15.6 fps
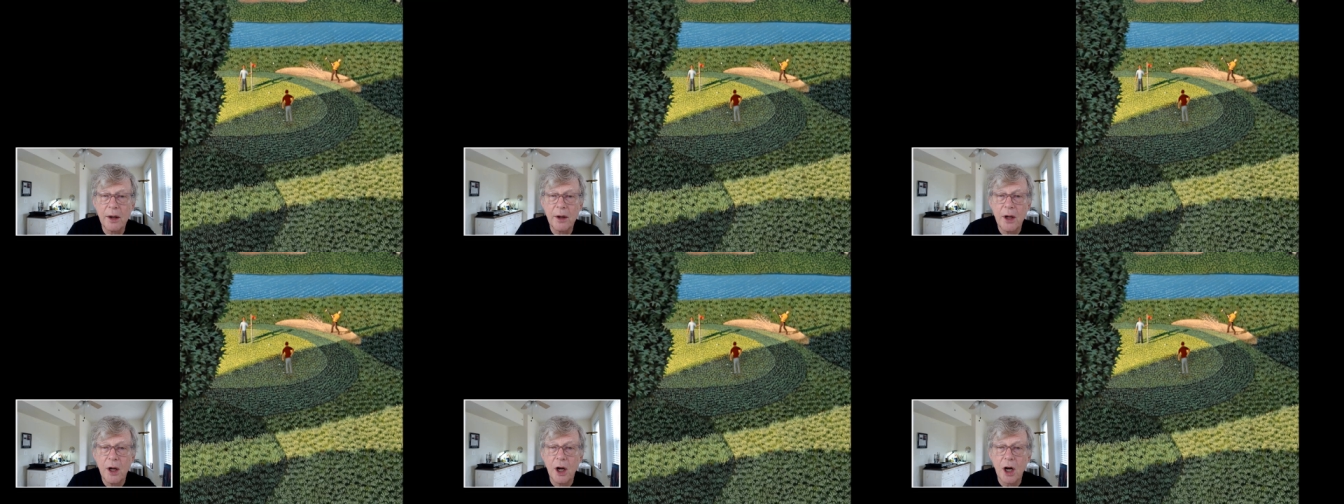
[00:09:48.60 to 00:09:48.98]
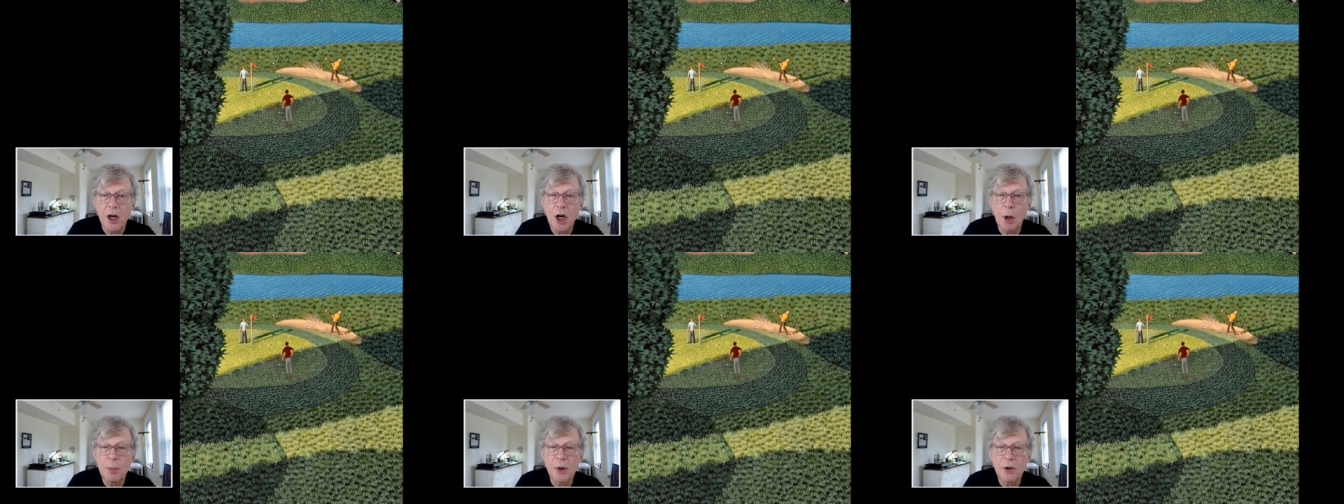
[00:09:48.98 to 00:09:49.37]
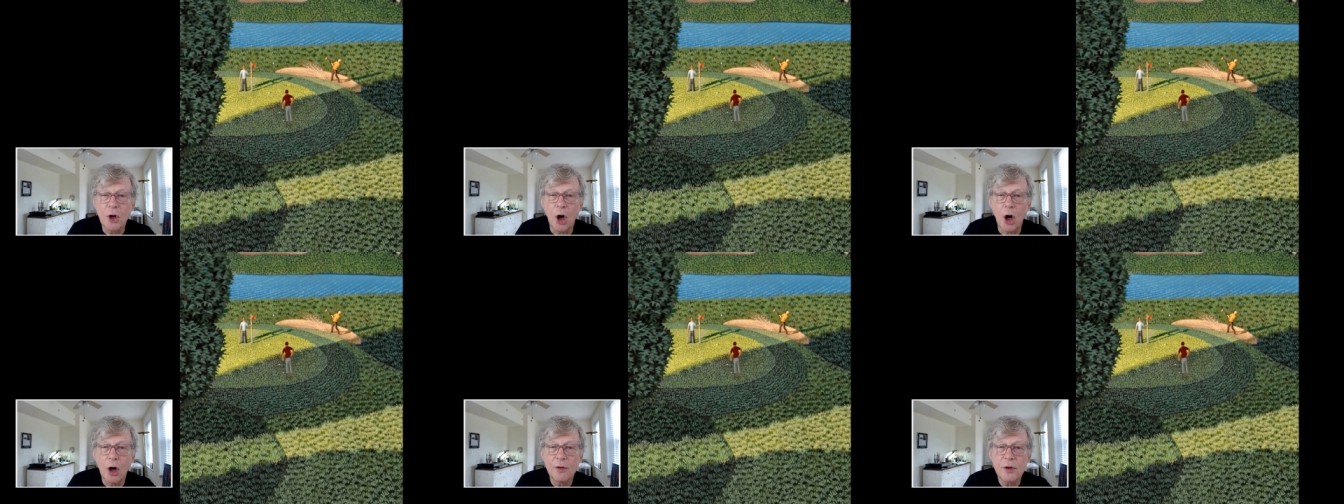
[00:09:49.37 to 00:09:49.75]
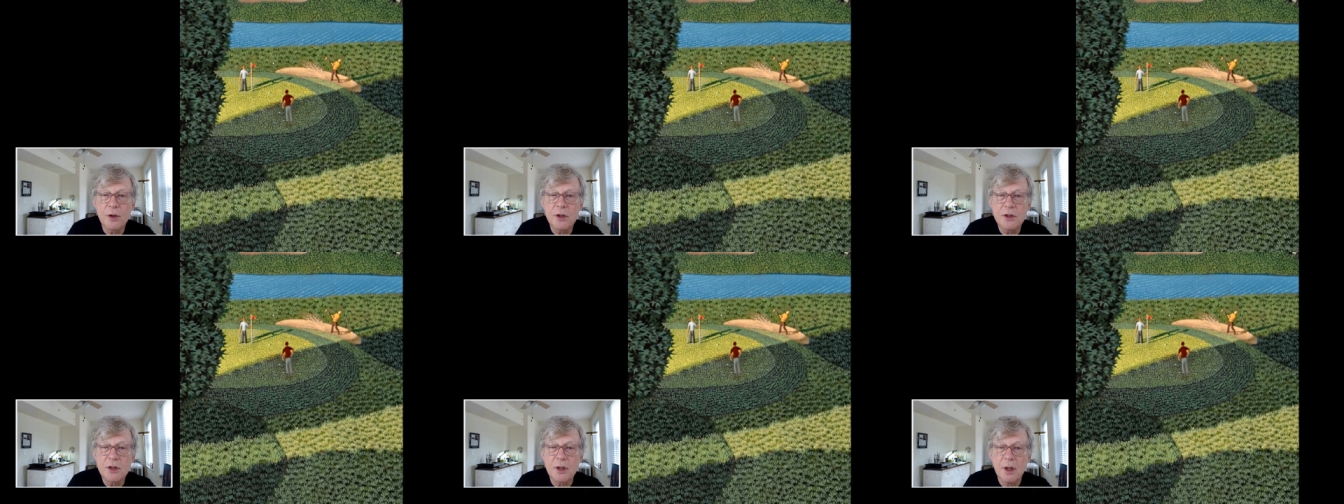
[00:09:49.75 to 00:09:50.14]
A couple of
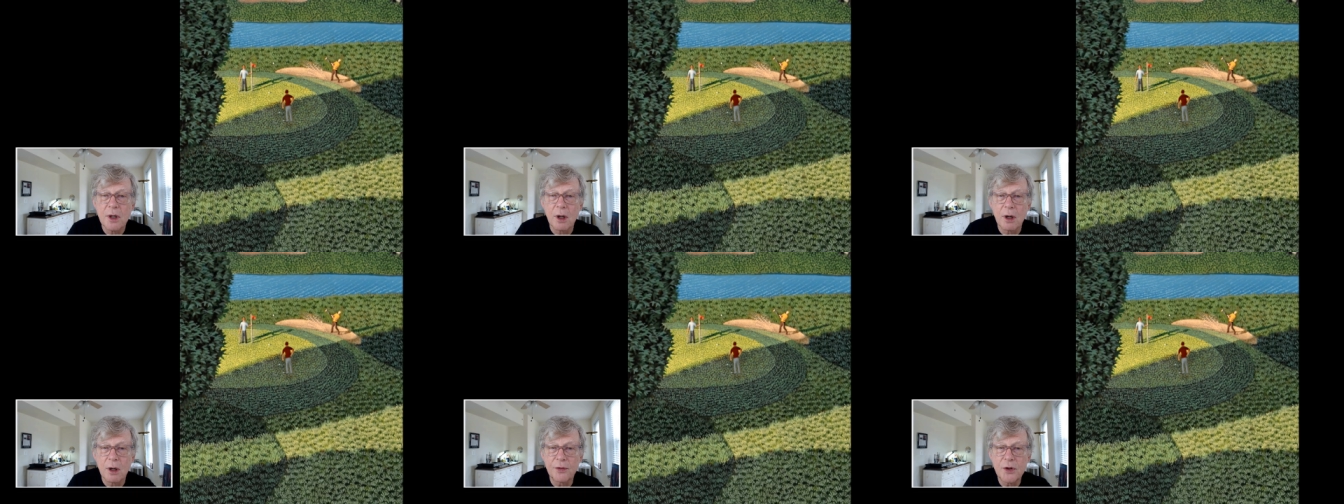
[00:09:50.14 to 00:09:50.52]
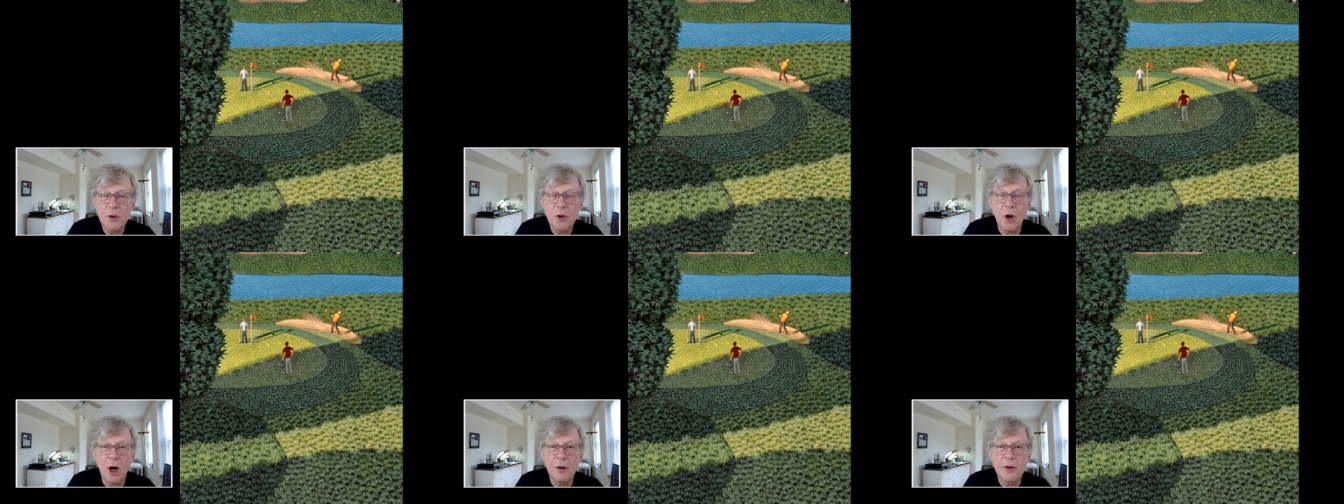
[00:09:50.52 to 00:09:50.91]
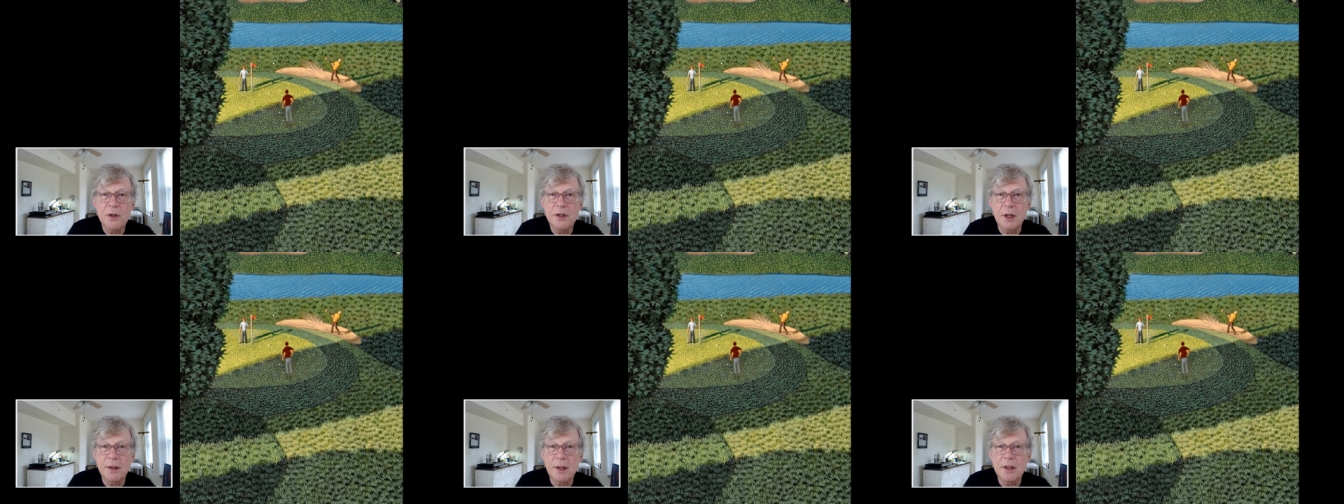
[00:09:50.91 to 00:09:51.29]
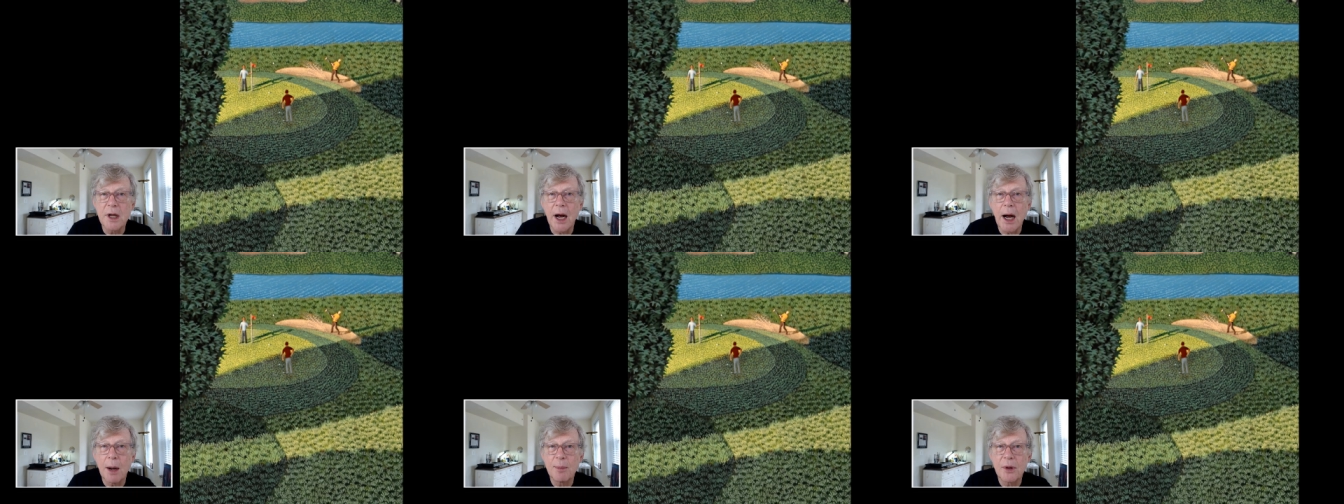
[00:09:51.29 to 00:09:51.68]
golfers, or a few golfers at the
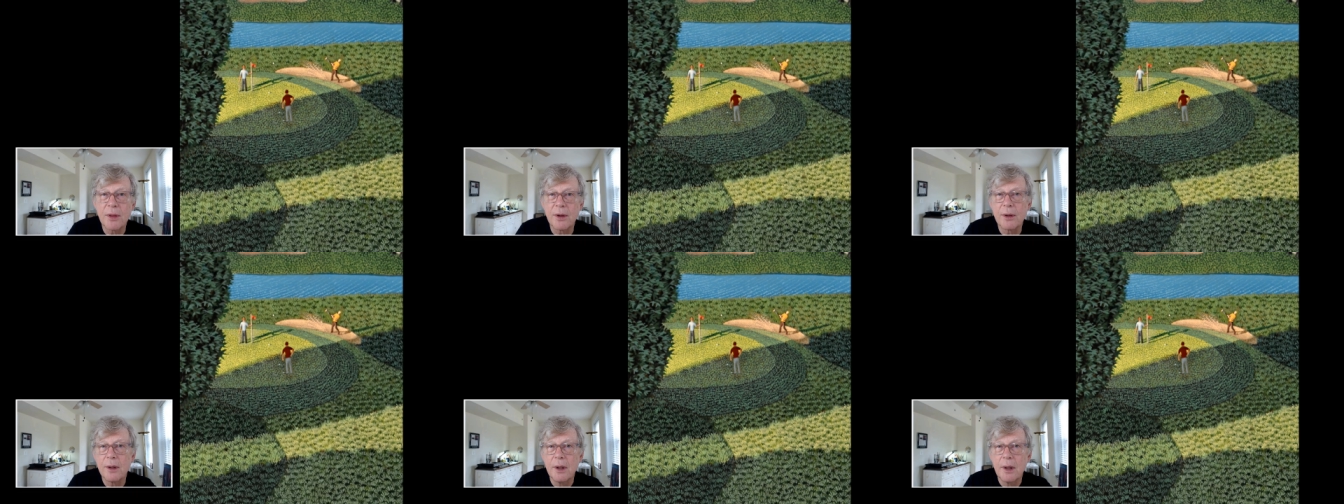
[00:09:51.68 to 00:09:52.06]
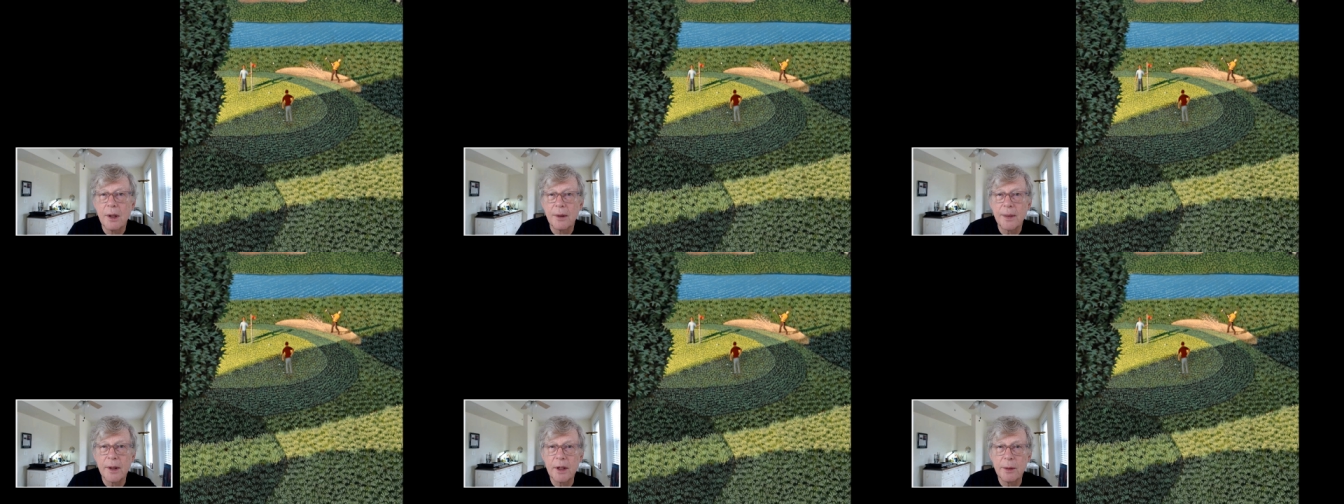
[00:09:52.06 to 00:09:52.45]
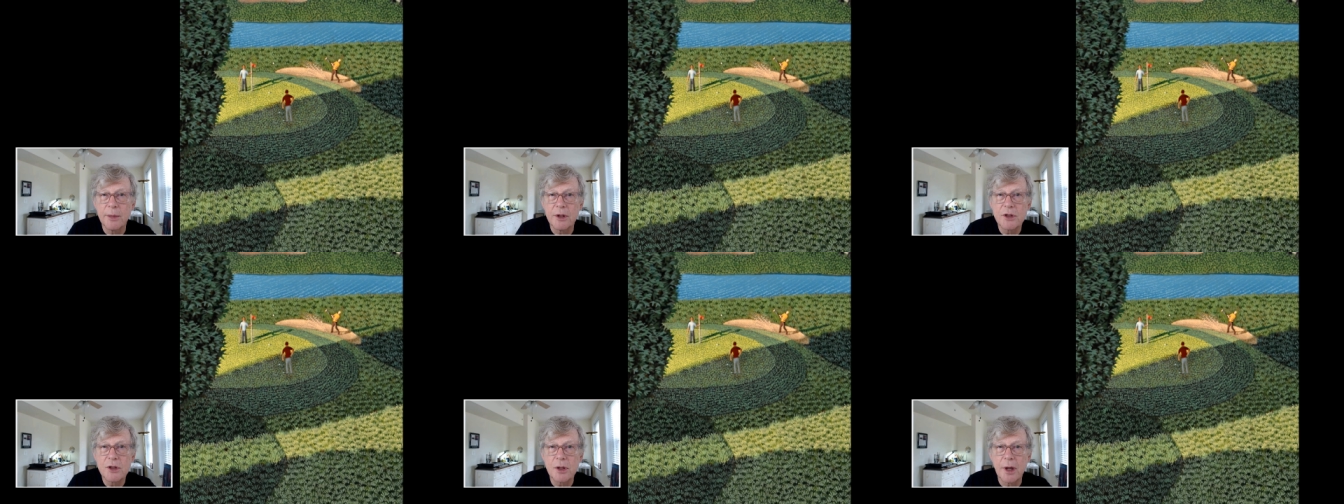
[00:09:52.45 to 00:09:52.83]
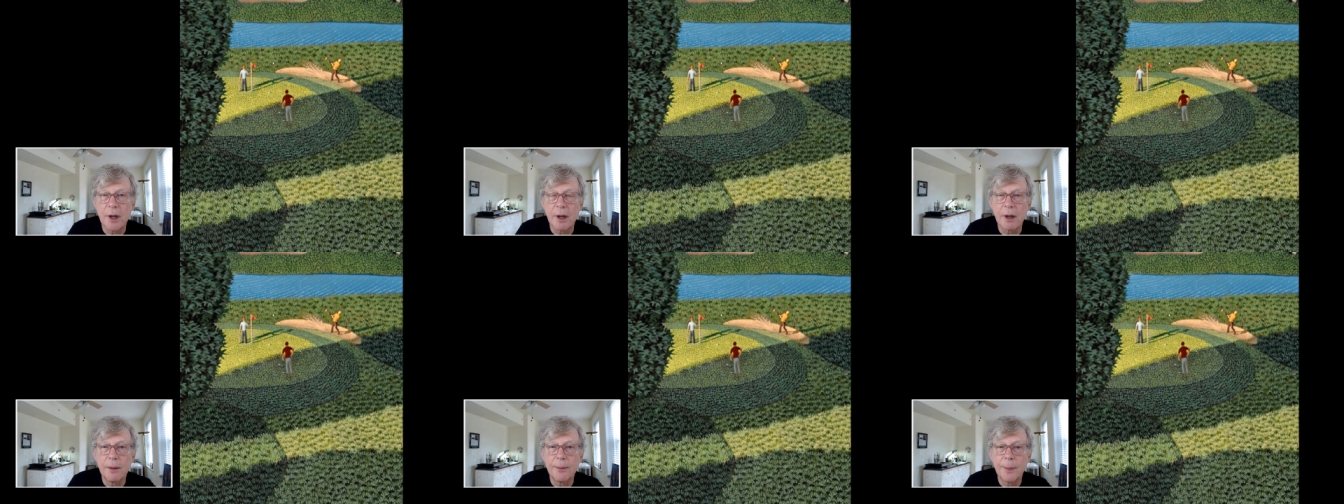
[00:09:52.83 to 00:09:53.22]
top of the, the image
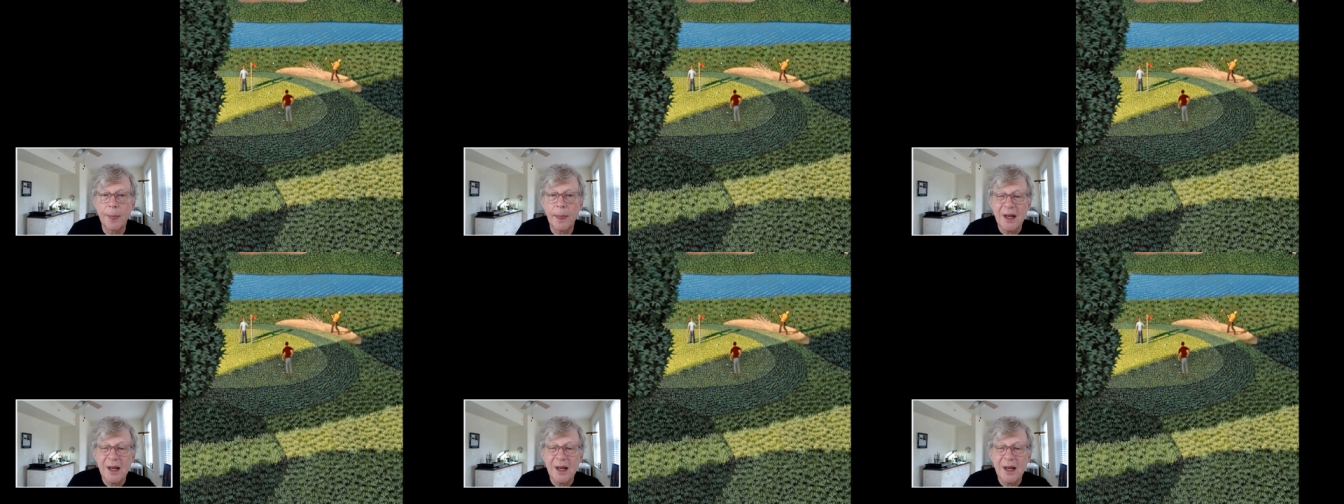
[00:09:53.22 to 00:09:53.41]
there.